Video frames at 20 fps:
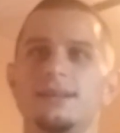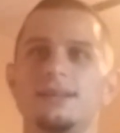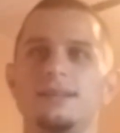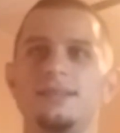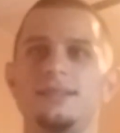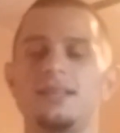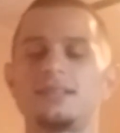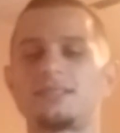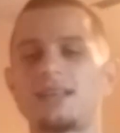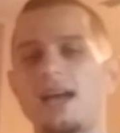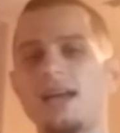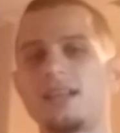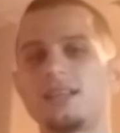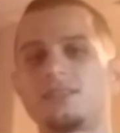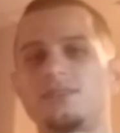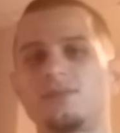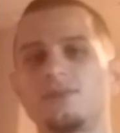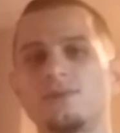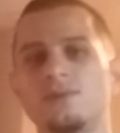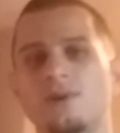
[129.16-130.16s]

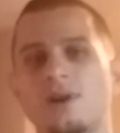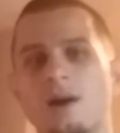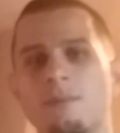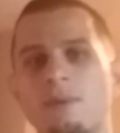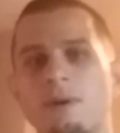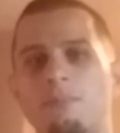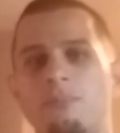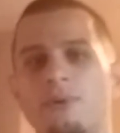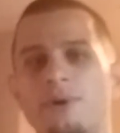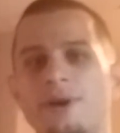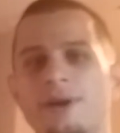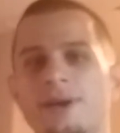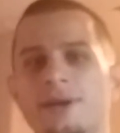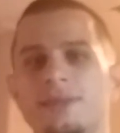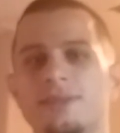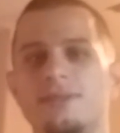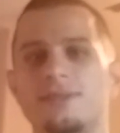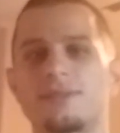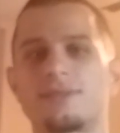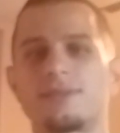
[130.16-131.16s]
decided to come up
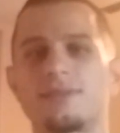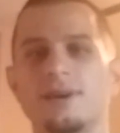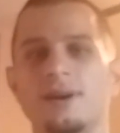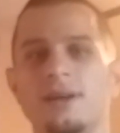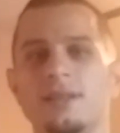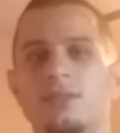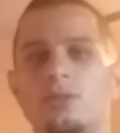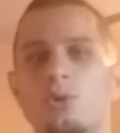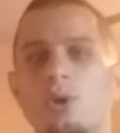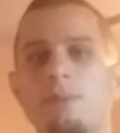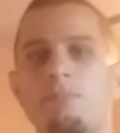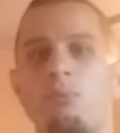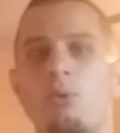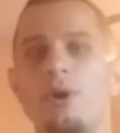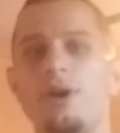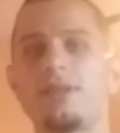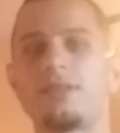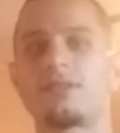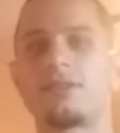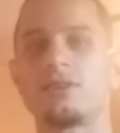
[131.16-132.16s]
with 3
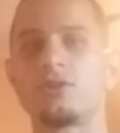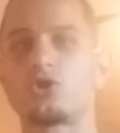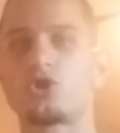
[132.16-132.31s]
points and